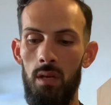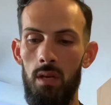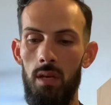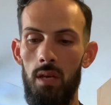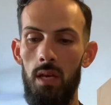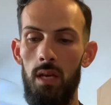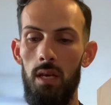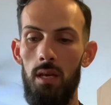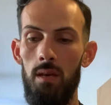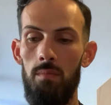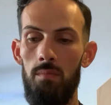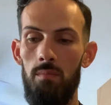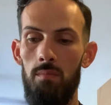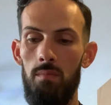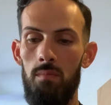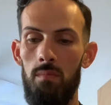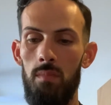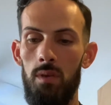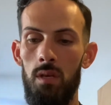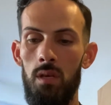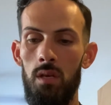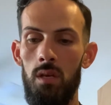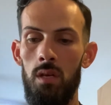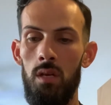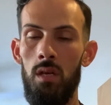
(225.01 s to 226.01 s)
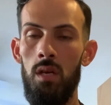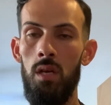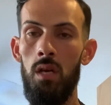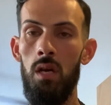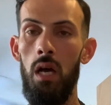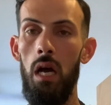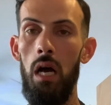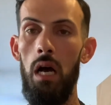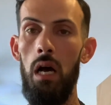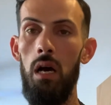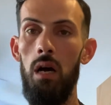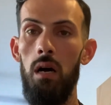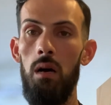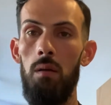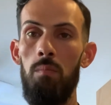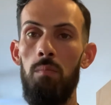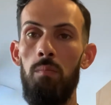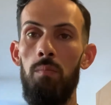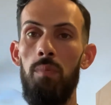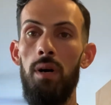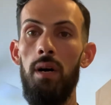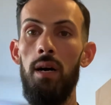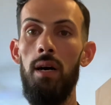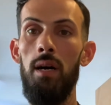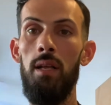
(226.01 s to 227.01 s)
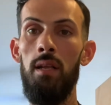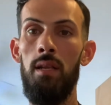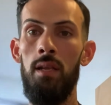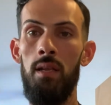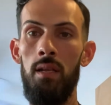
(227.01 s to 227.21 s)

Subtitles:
him, but